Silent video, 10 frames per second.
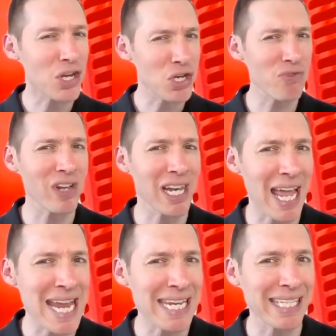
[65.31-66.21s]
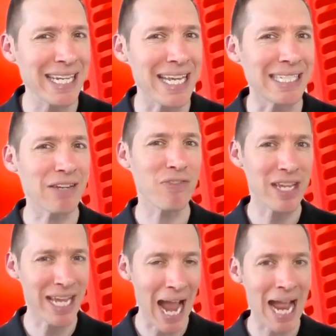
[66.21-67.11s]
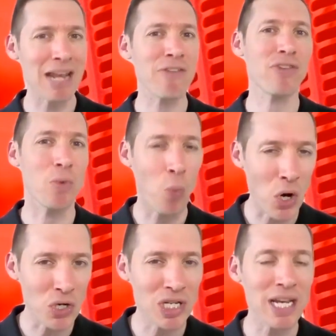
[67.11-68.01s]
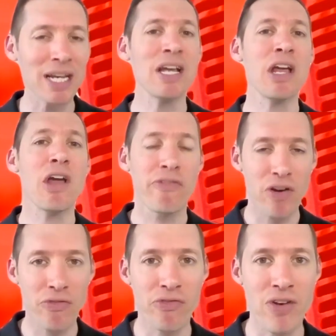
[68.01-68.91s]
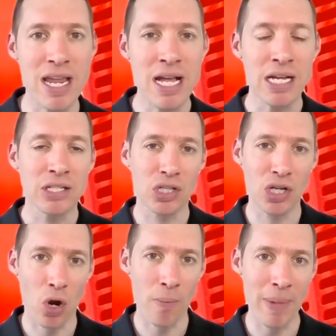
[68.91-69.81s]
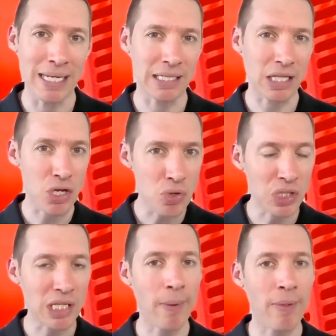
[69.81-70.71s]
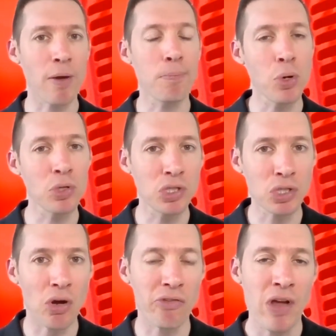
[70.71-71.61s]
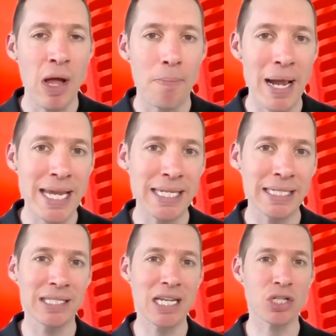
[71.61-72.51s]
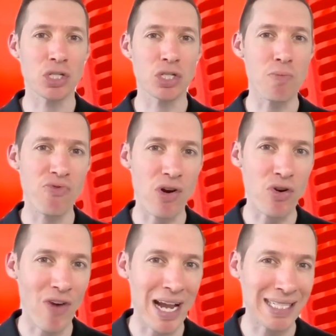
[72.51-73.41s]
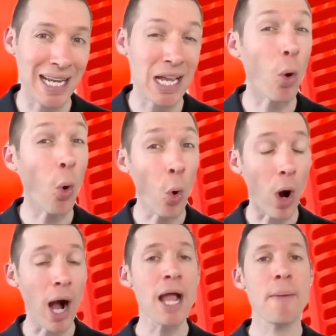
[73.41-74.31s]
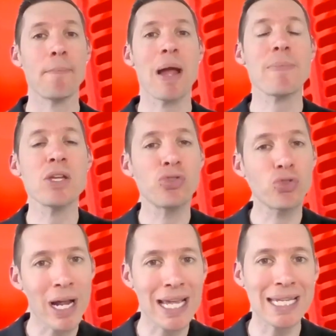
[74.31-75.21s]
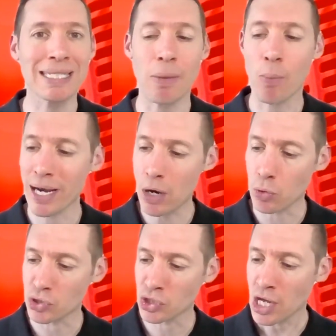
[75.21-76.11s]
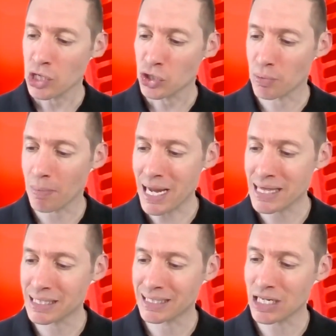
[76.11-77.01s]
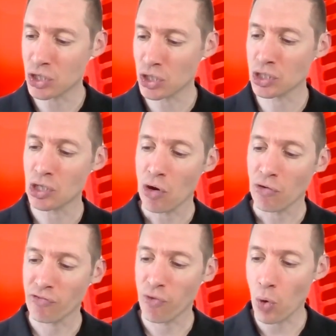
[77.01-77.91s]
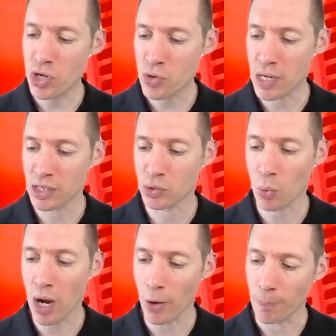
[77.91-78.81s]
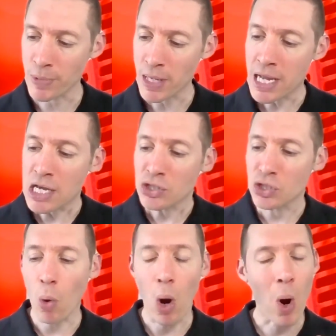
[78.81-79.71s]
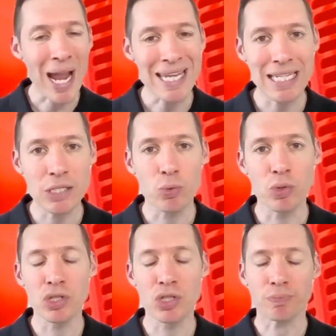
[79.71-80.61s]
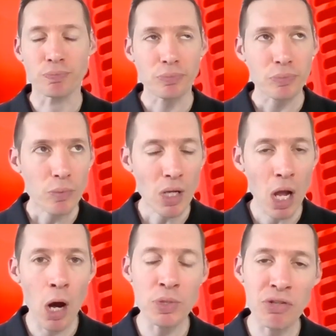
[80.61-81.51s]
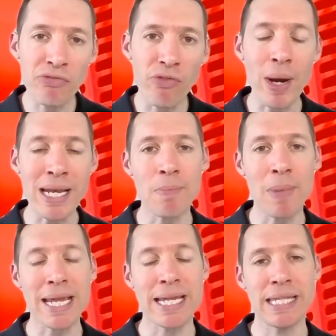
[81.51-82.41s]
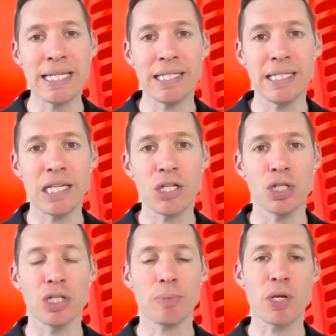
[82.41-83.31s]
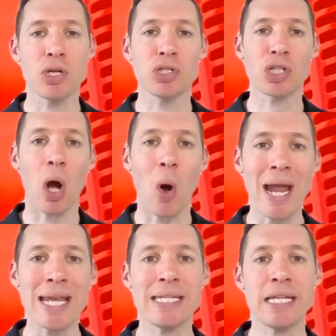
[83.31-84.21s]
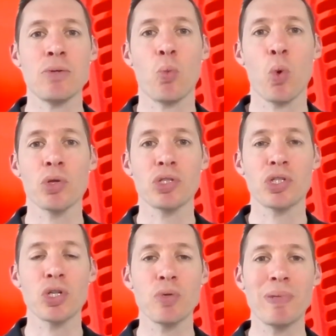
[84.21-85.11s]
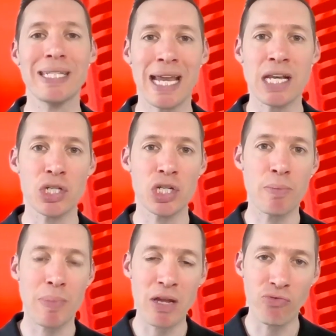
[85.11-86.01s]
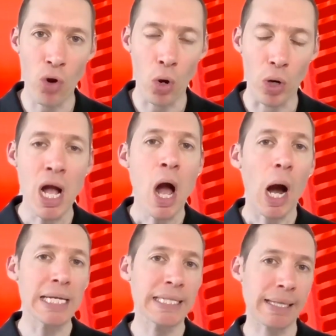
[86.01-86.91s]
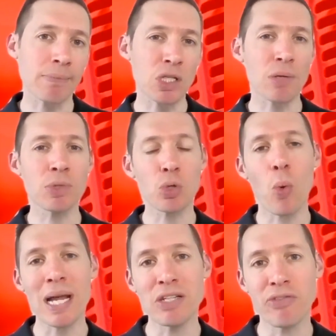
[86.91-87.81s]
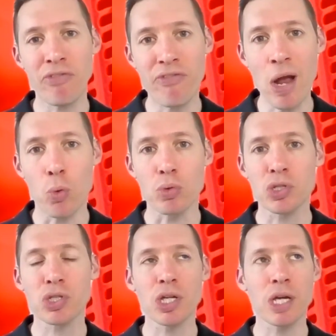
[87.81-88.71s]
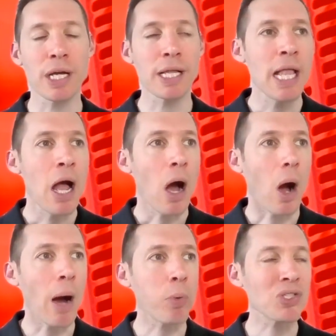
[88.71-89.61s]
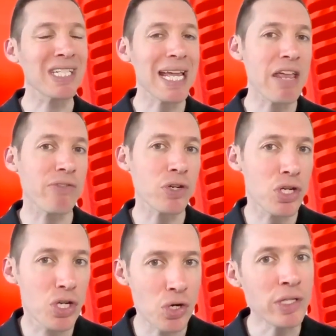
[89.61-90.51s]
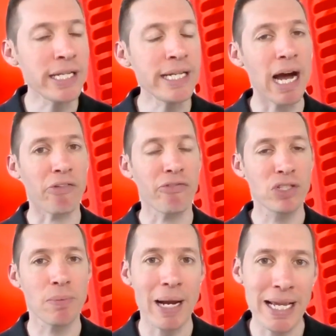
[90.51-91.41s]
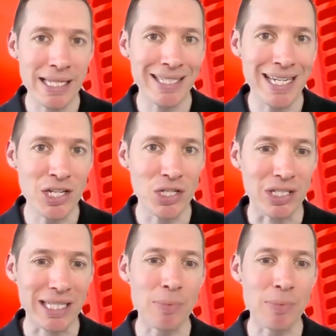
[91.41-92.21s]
Can you relate to this? If you can, if you're watching, feel free to comment. So you someone that puts off making decisions, you procrastinate, or maybe you try and get someone else to make the decisions for you as well. So what I did was I was avoiding making these decisions because I didn't want to potentially be wrong. I sometimes always felt that I wasn't even good enough to make the decisions.